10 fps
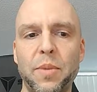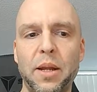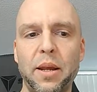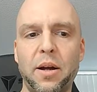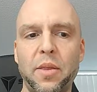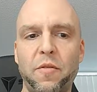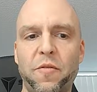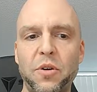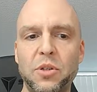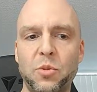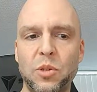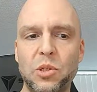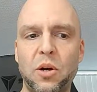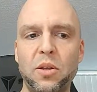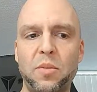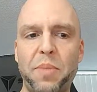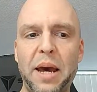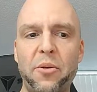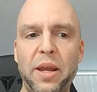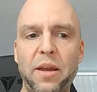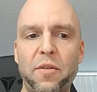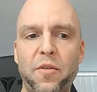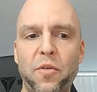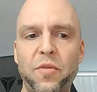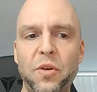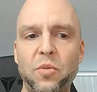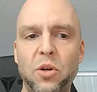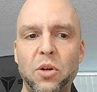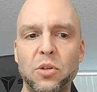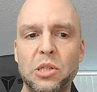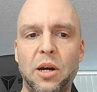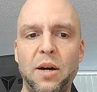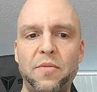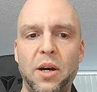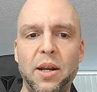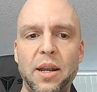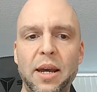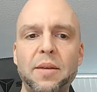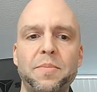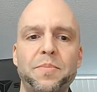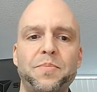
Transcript: click on the first result, Battery Info View, nirsoft dot net.